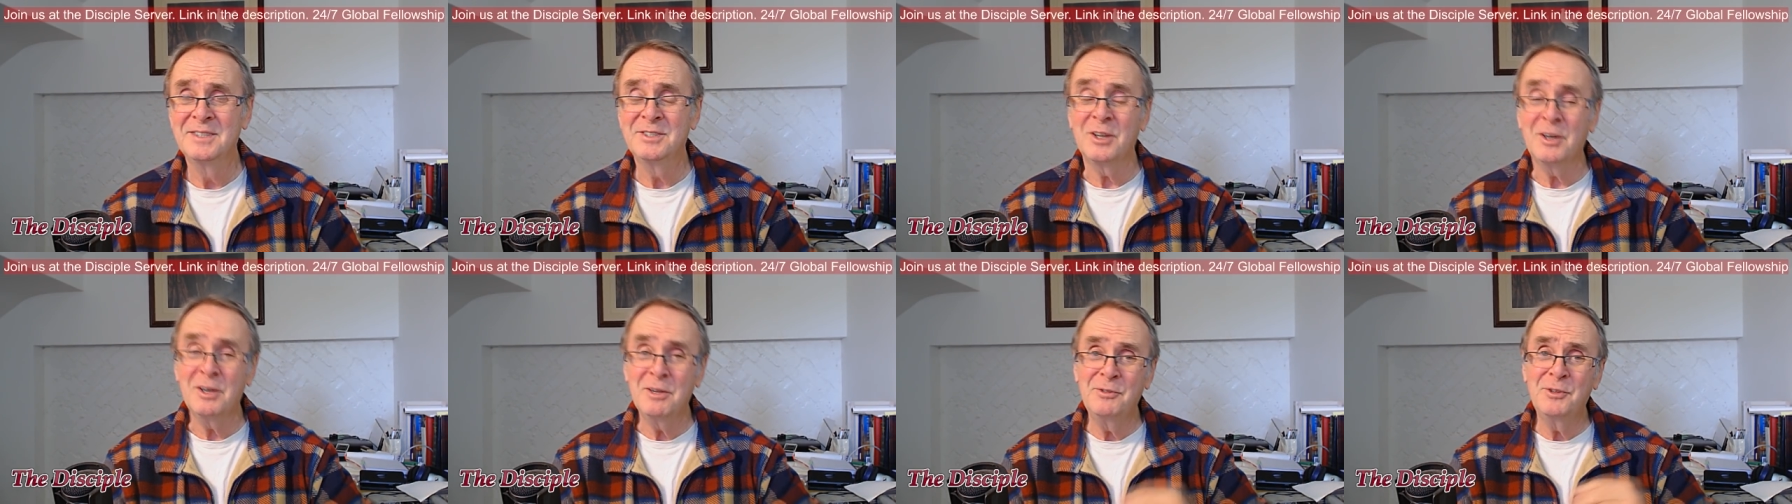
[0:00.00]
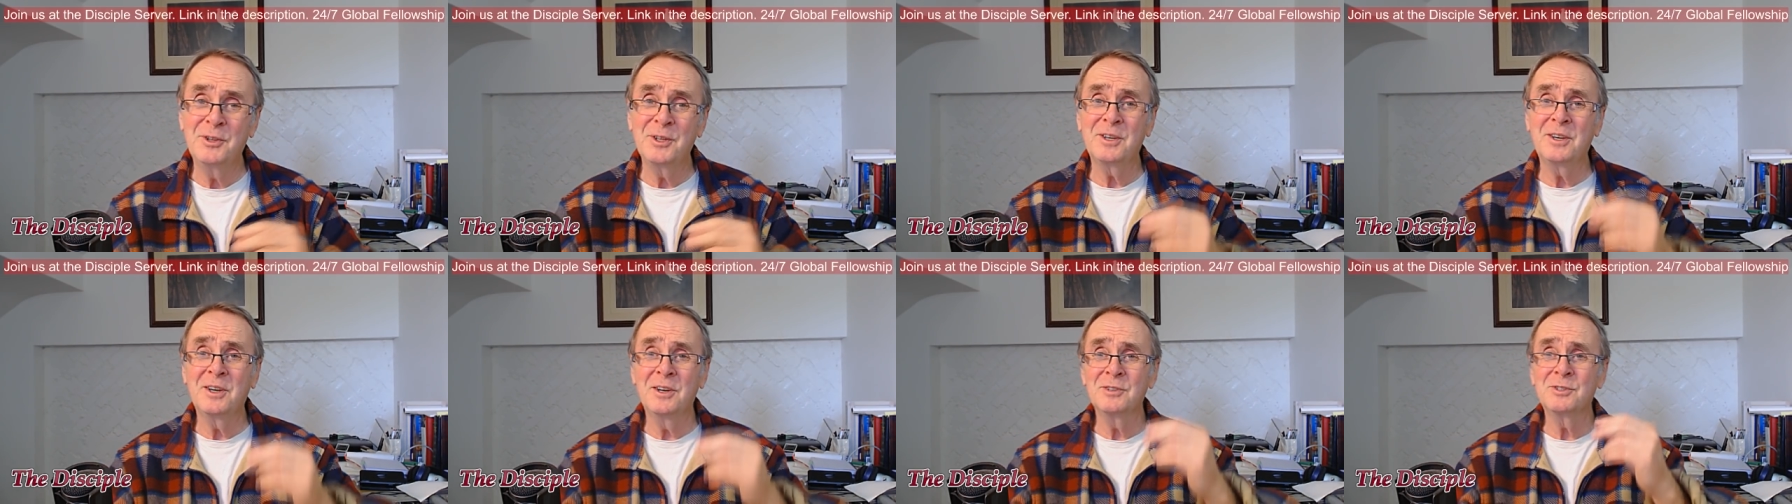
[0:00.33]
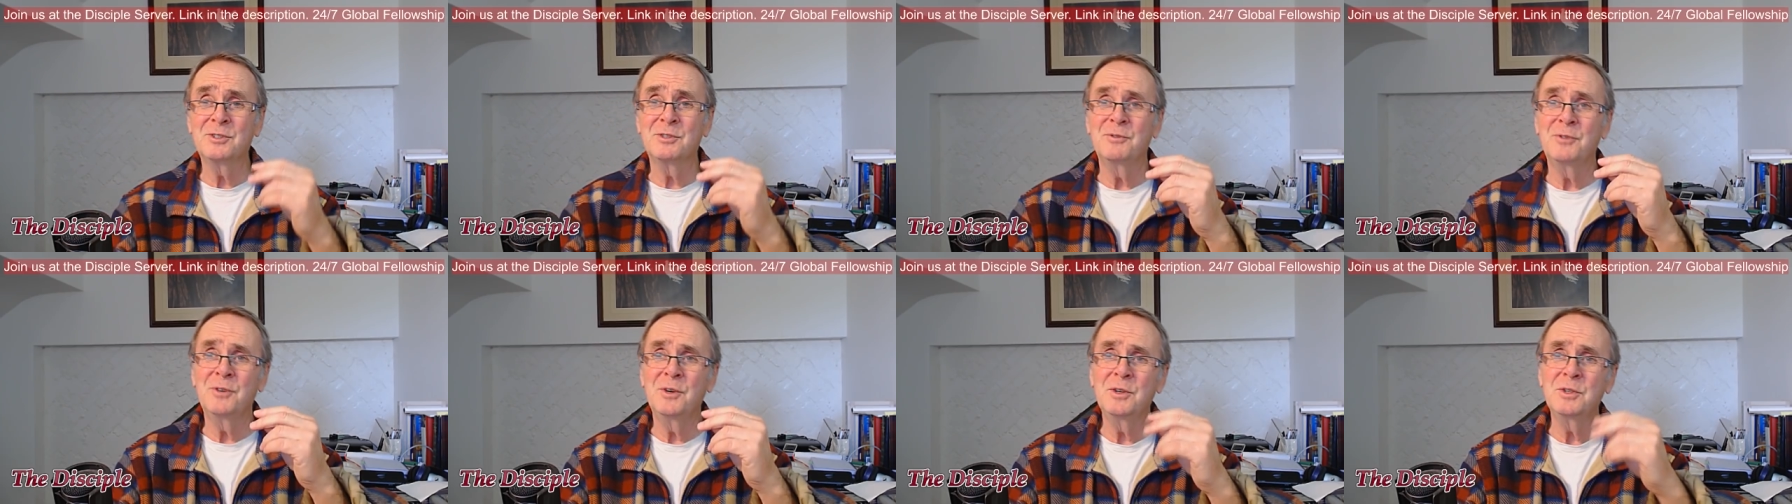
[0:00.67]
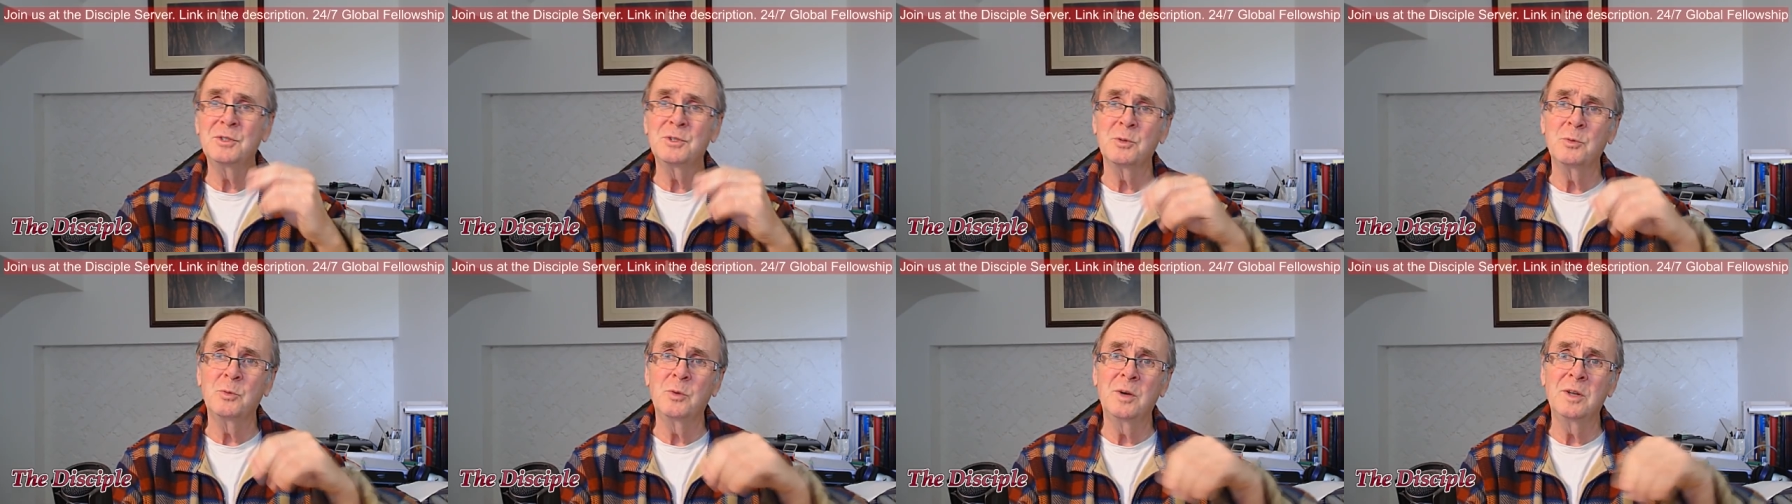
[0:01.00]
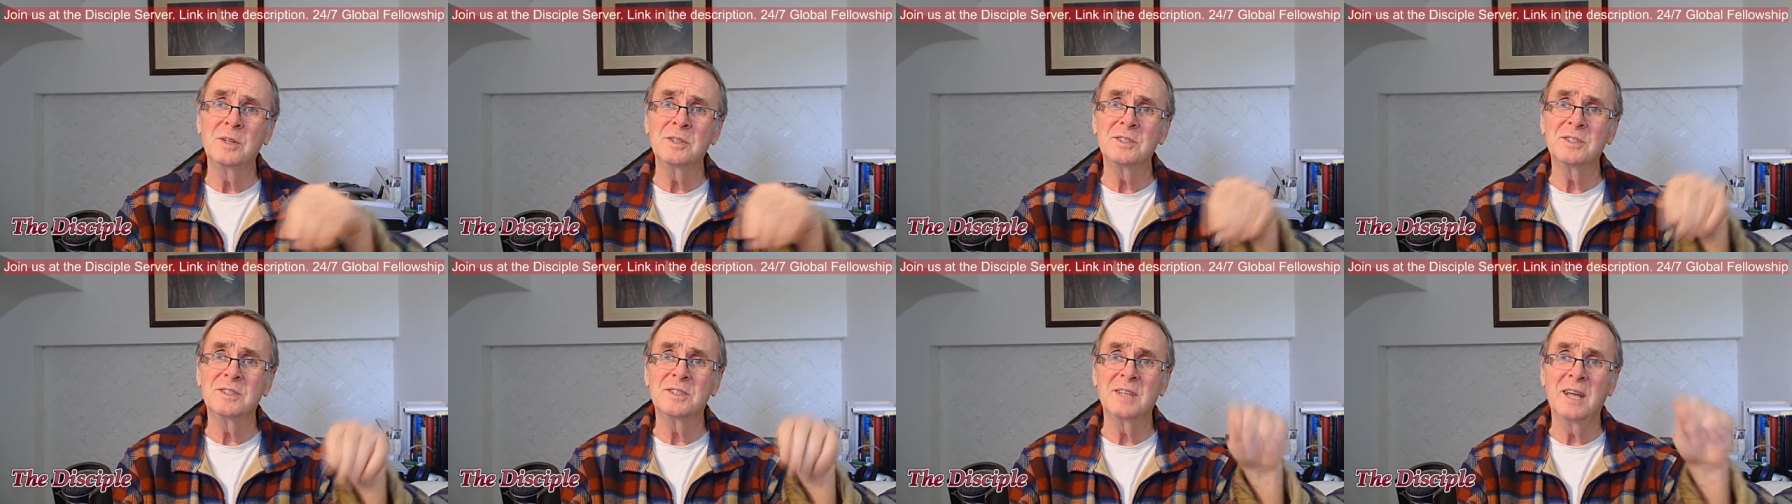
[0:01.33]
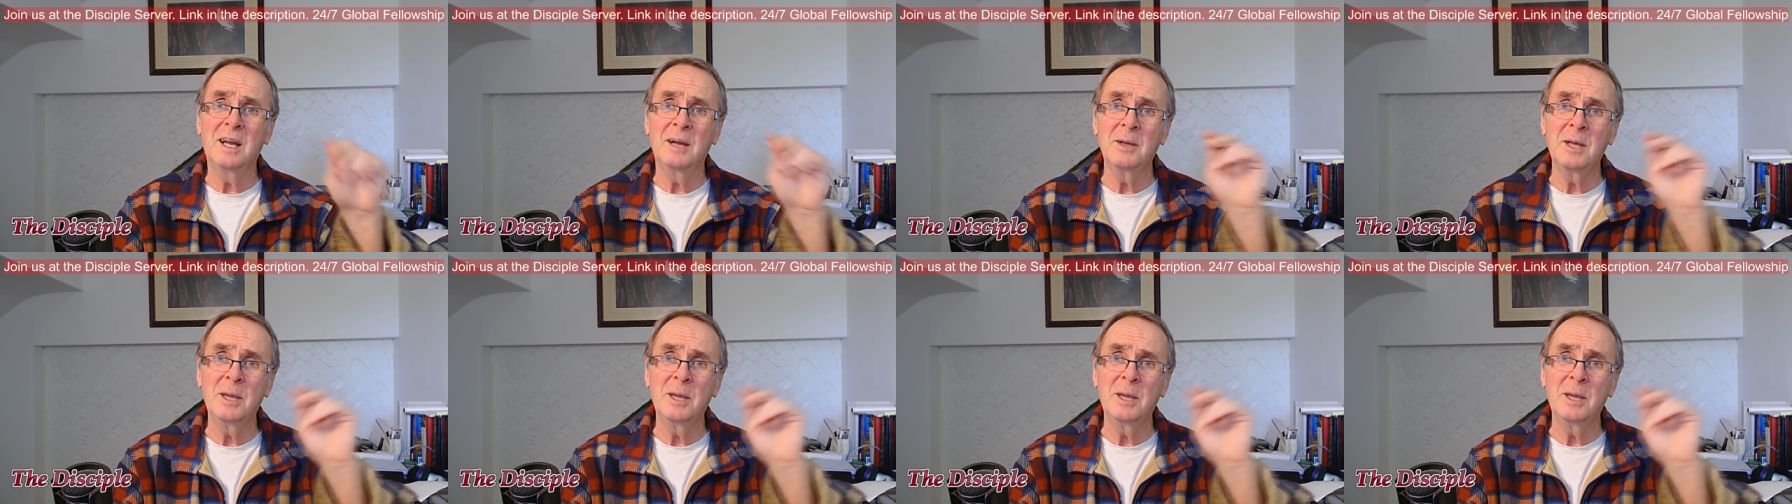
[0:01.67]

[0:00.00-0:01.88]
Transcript: Sorry for the controversial ones.